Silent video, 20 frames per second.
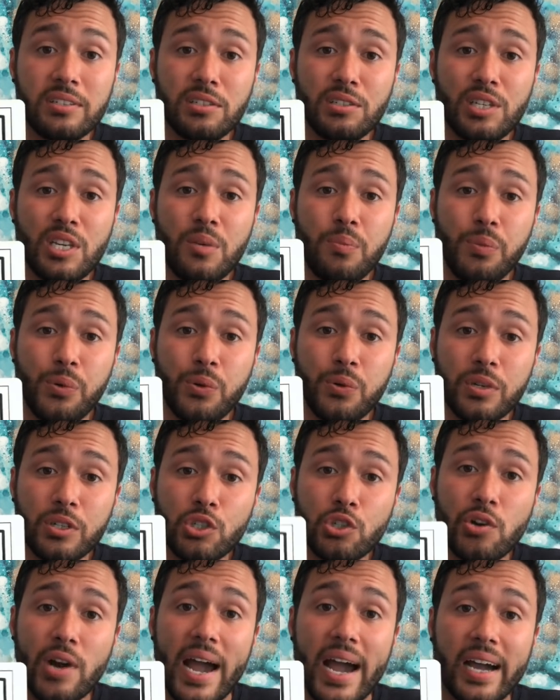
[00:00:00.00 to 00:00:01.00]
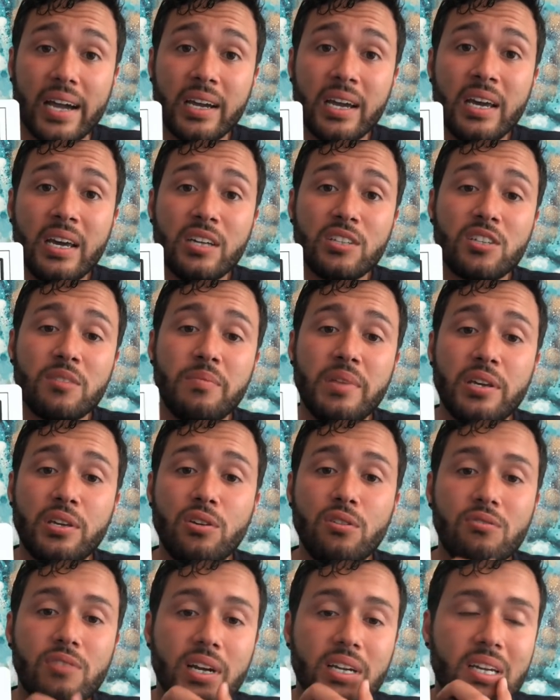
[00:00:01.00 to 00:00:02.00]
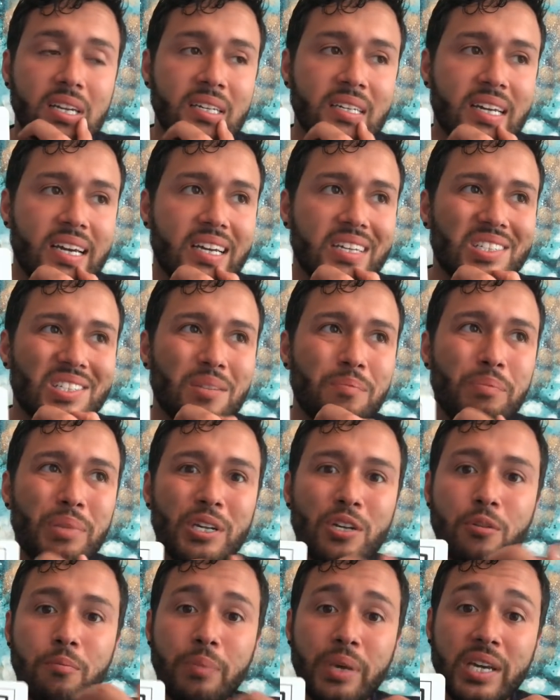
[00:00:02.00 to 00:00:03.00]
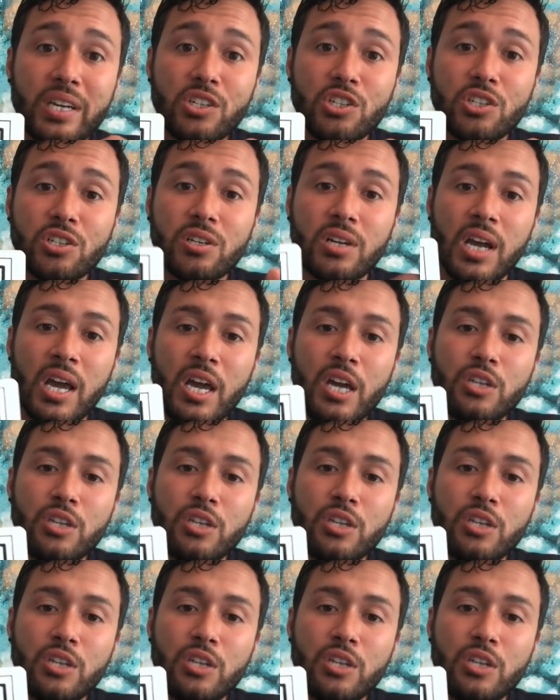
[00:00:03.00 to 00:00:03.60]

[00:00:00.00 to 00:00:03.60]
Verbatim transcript: To keep you on track, to make you recognize the bigger picture.